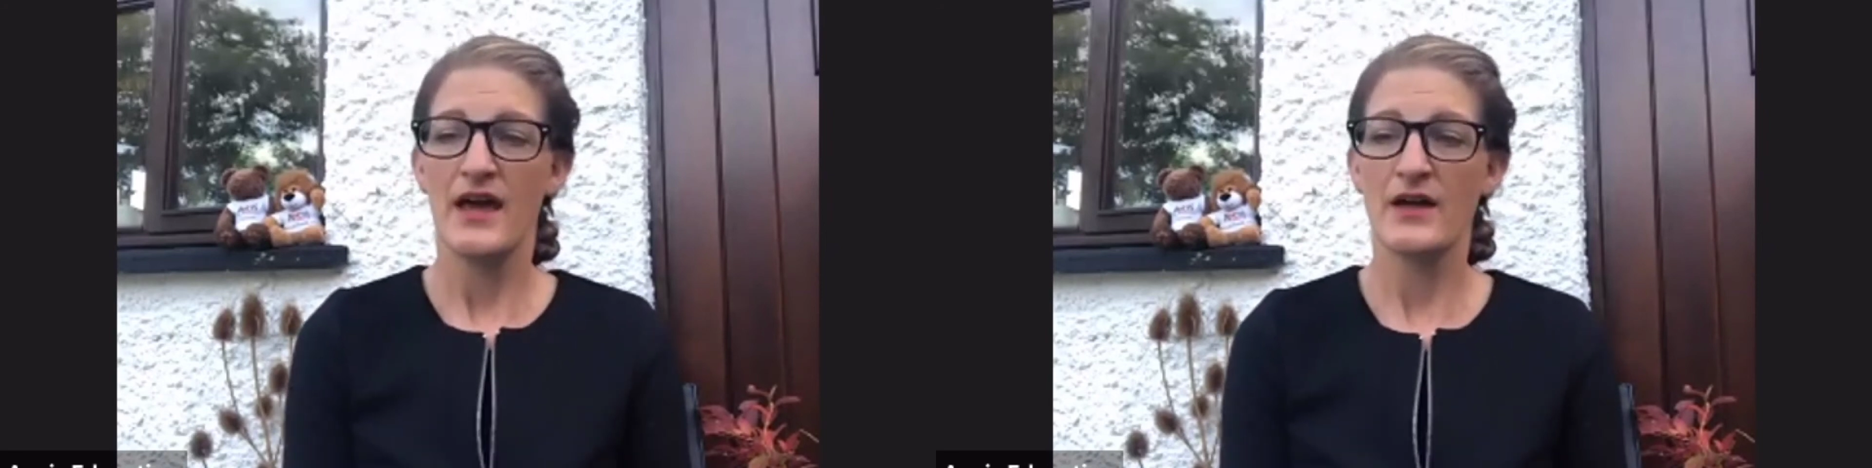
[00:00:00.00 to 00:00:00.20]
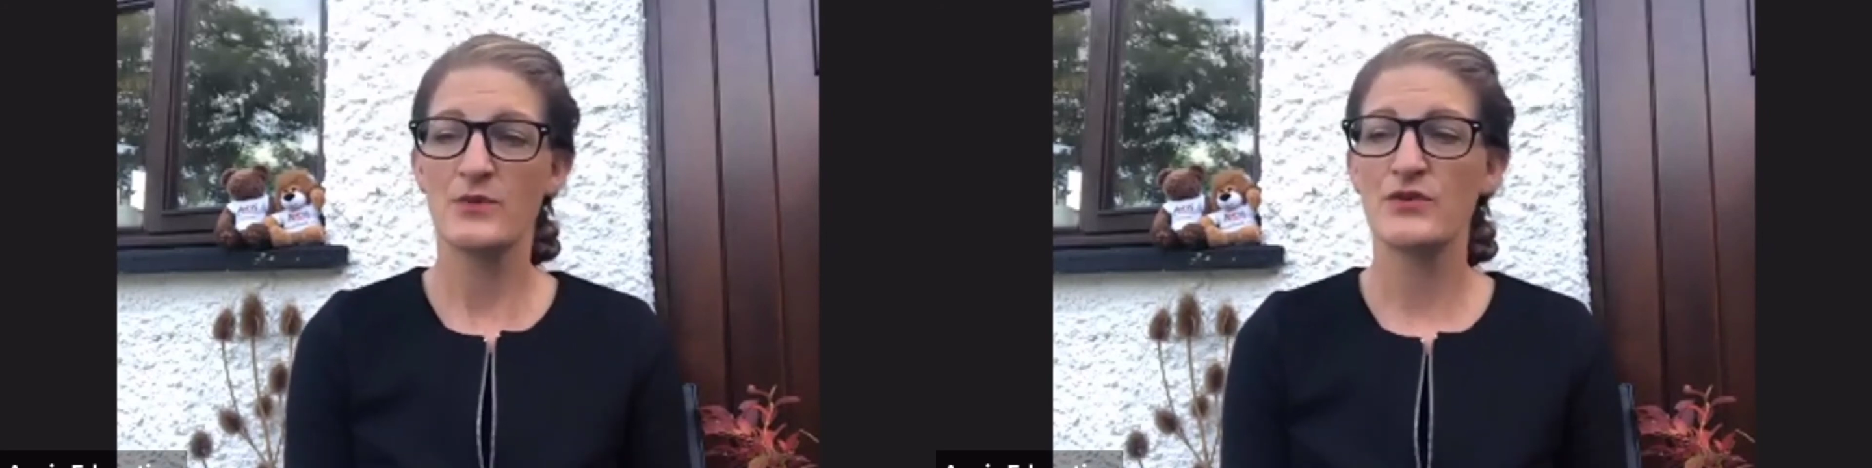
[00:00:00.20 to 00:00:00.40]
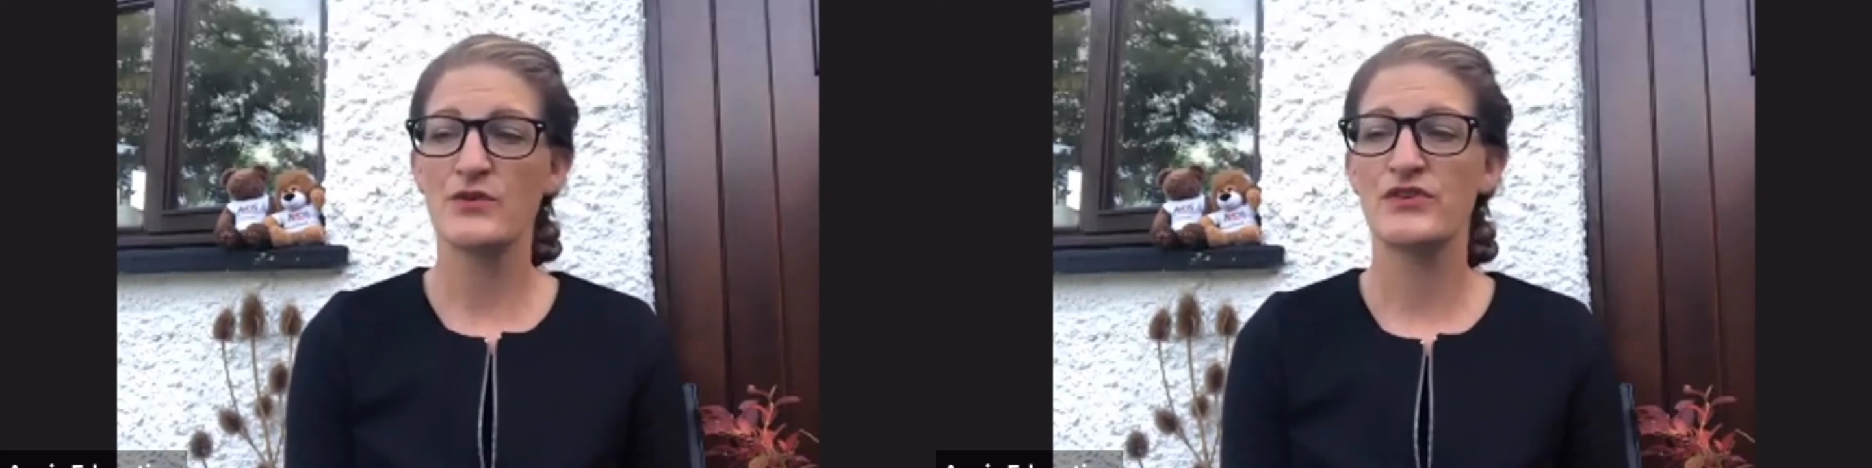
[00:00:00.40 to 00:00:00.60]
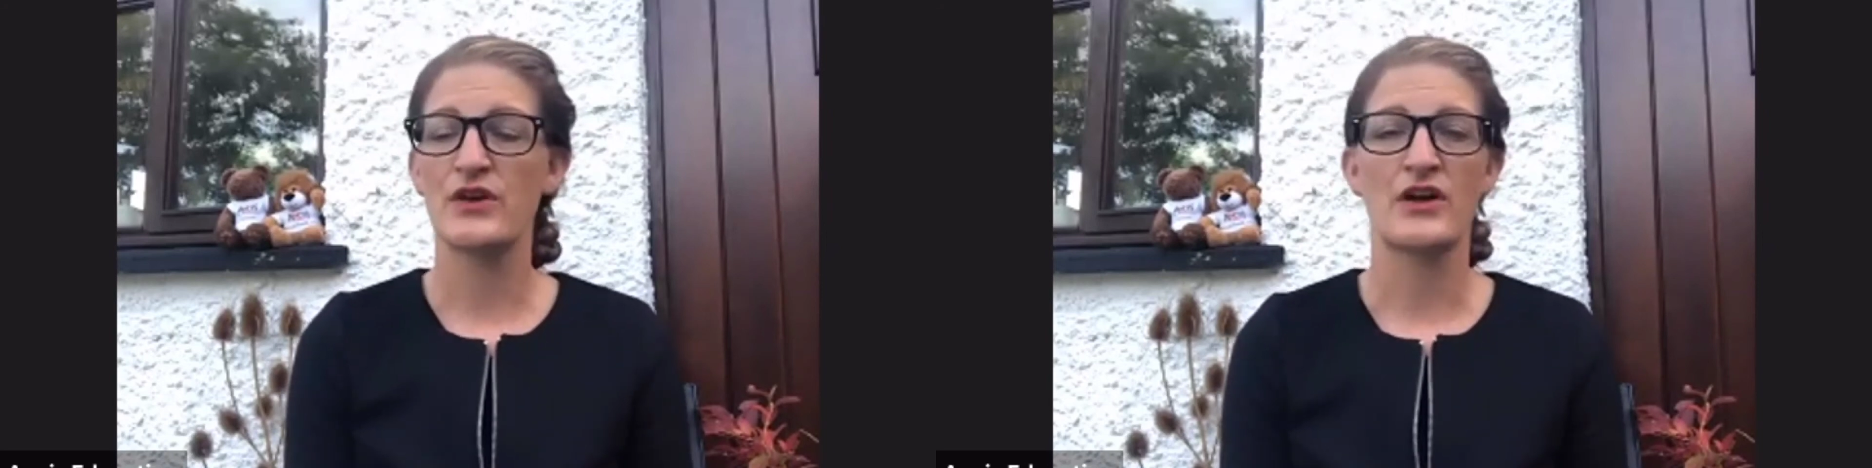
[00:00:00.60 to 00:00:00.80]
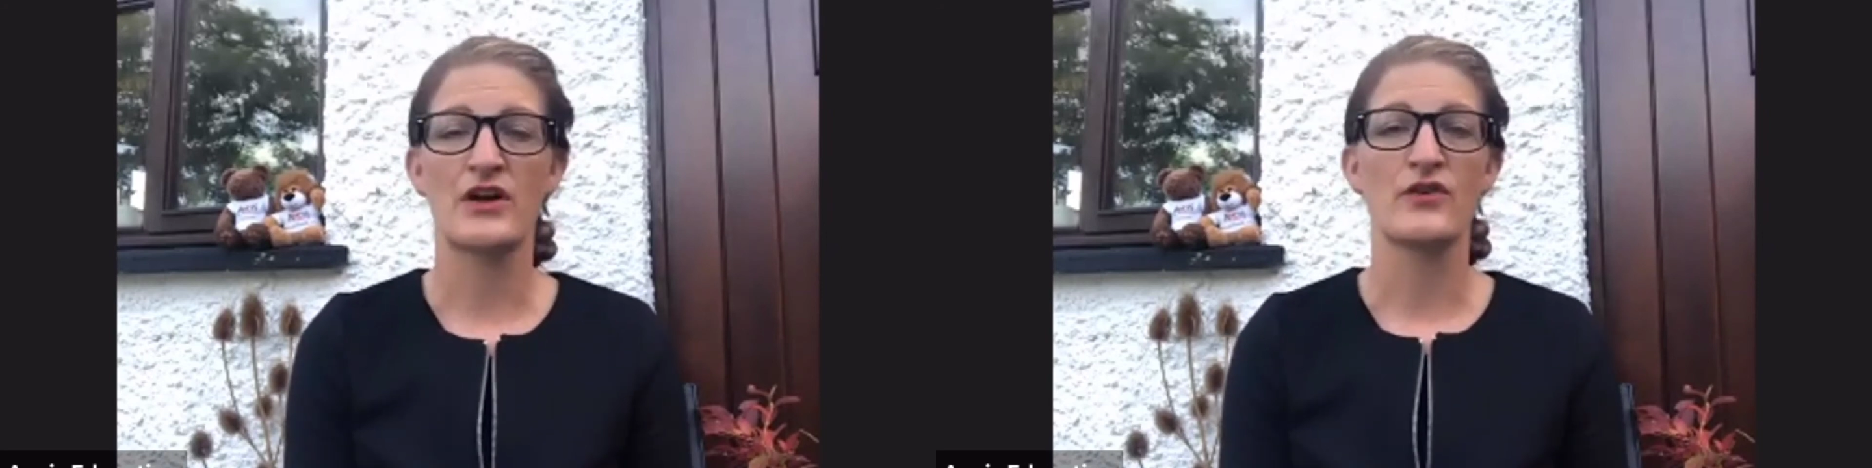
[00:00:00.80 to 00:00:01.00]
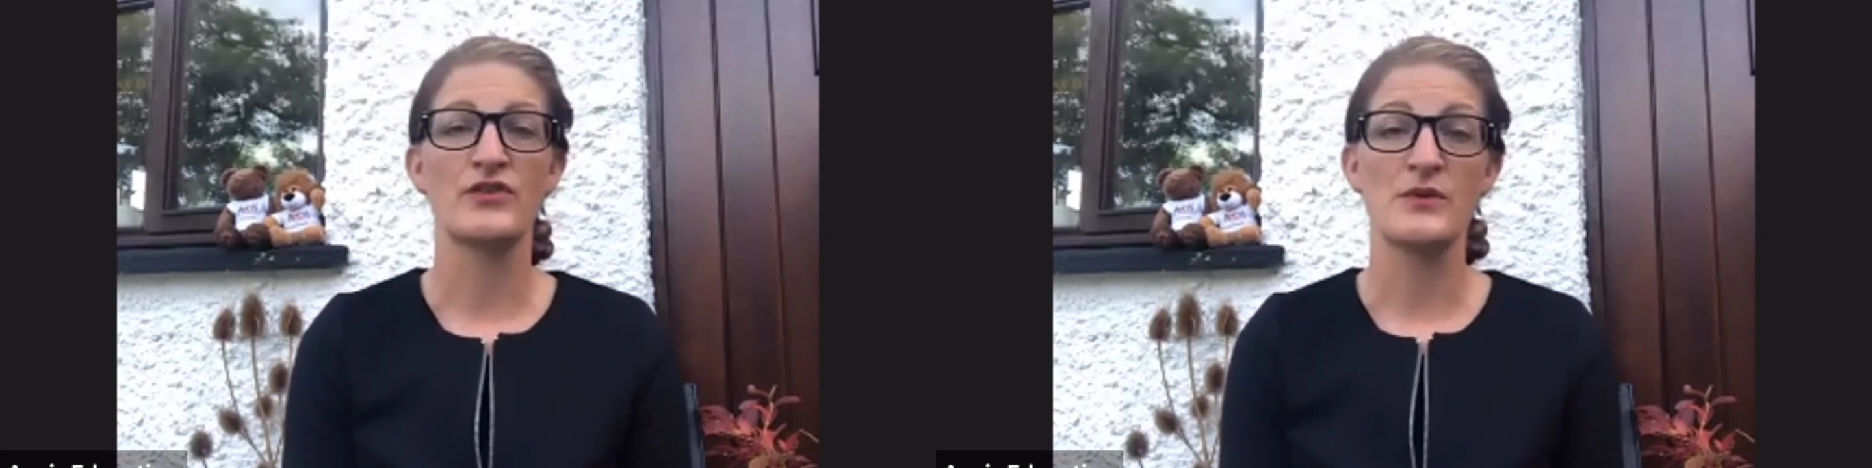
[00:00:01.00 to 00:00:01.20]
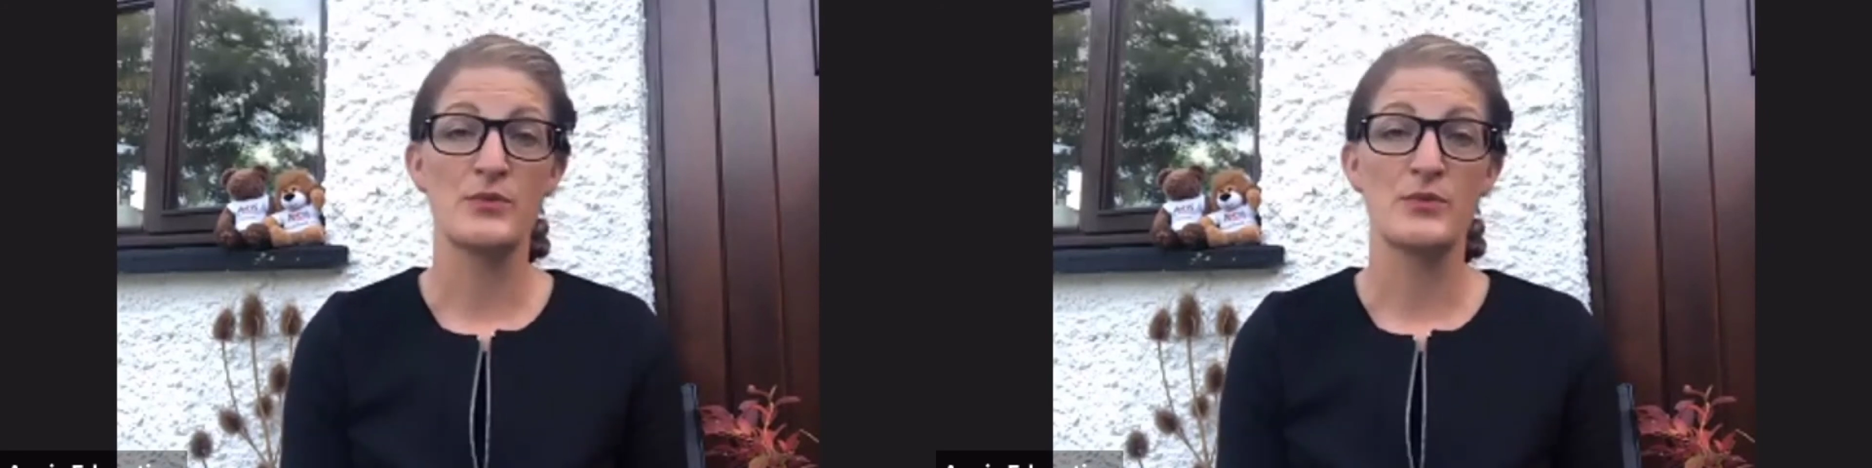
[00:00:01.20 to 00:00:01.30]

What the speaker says: And we've also kind of obviously